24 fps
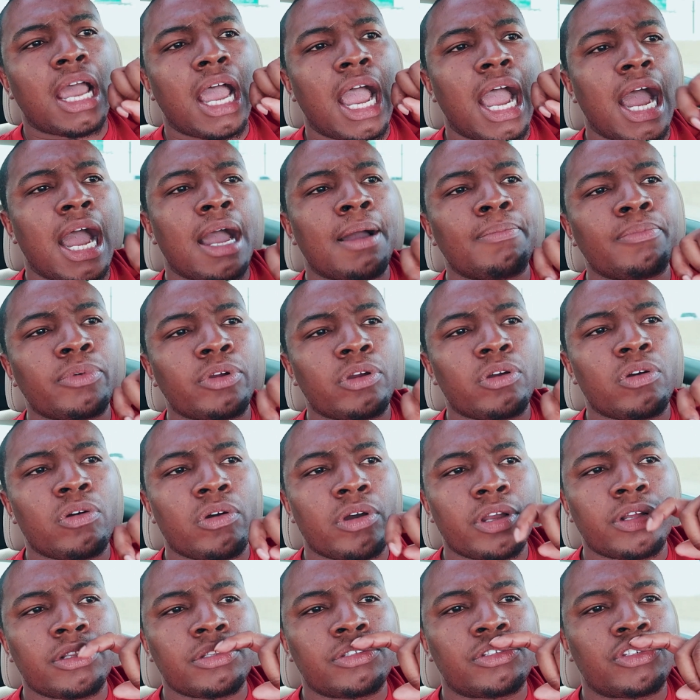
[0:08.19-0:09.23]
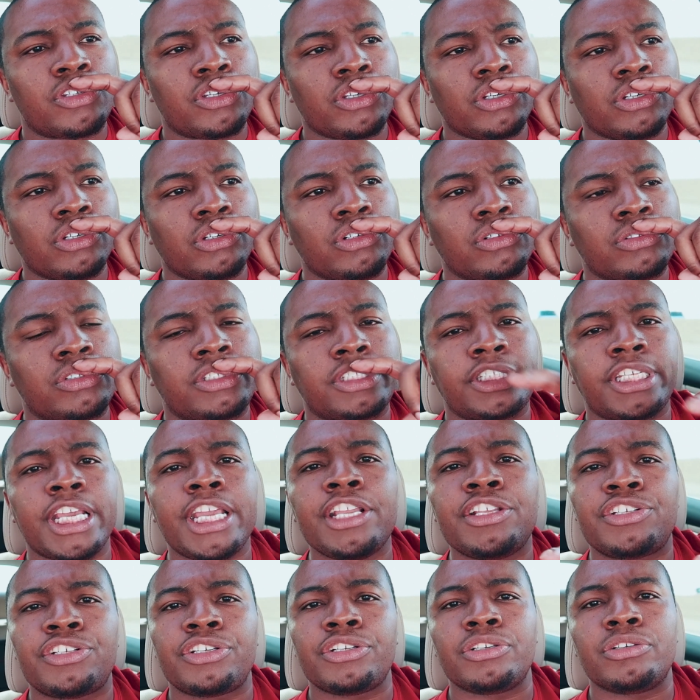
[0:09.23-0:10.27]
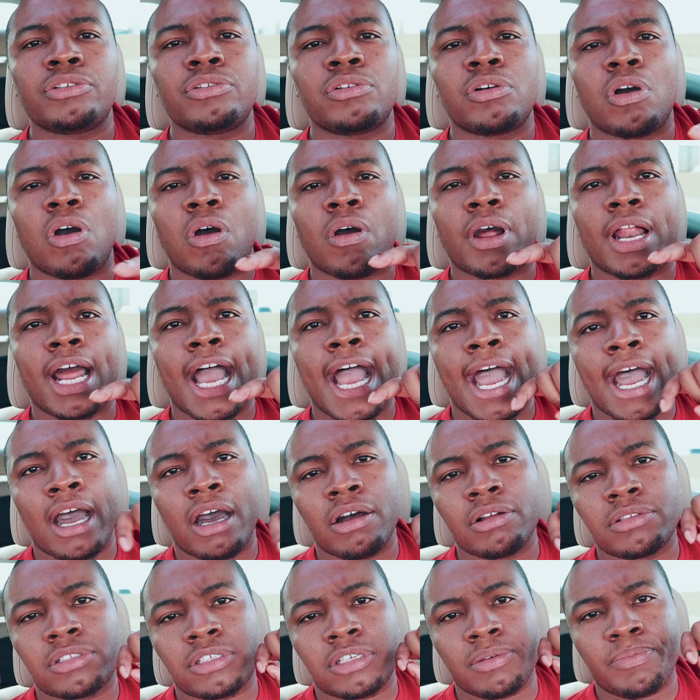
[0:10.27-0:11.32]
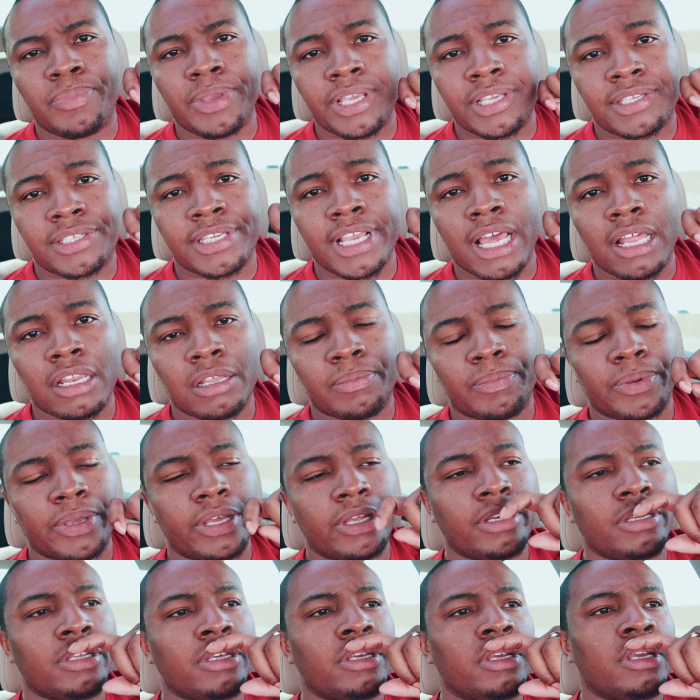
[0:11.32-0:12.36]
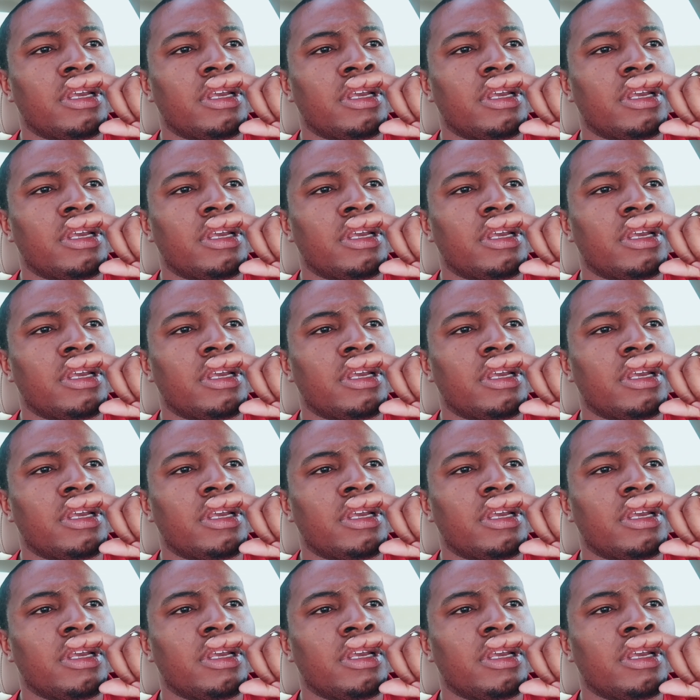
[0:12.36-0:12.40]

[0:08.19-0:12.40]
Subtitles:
I'm going to teach you on how to be celibate